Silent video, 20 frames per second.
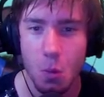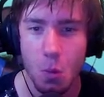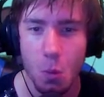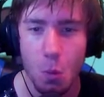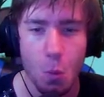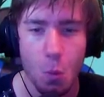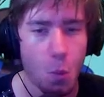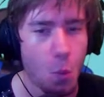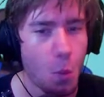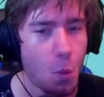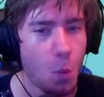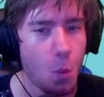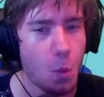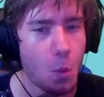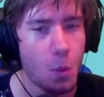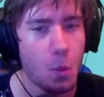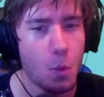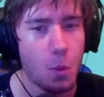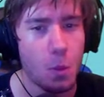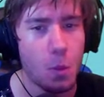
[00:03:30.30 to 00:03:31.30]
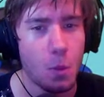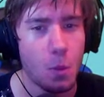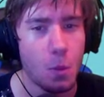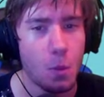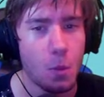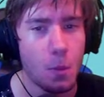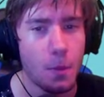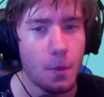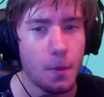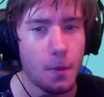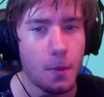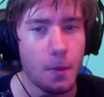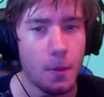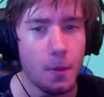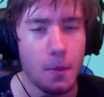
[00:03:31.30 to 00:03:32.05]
(no one is talking)